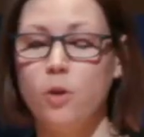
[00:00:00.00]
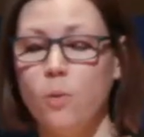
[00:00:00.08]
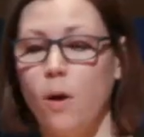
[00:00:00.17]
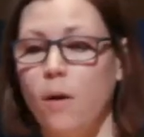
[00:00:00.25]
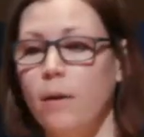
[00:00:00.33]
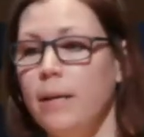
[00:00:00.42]
who
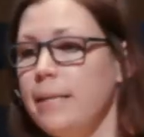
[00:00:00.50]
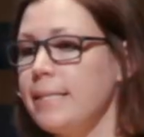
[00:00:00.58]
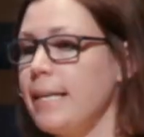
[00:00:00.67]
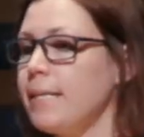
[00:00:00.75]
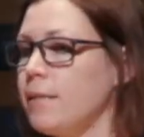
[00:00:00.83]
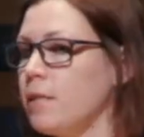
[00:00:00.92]
are
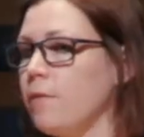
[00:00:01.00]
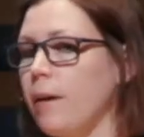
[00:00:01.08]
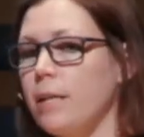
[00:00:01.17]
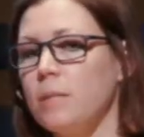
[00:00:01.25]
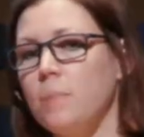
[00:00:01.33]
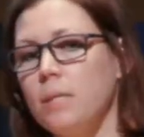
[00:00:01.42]
centres of
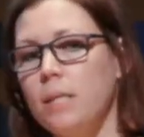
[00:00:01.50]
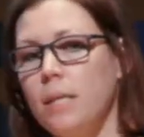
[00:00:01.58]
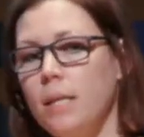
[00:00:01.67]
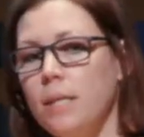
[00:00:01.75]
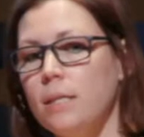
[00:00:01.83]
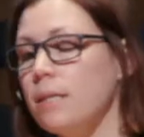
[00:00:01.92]

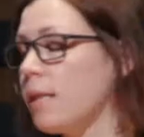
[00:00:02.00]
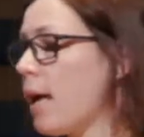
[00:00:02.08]
expertise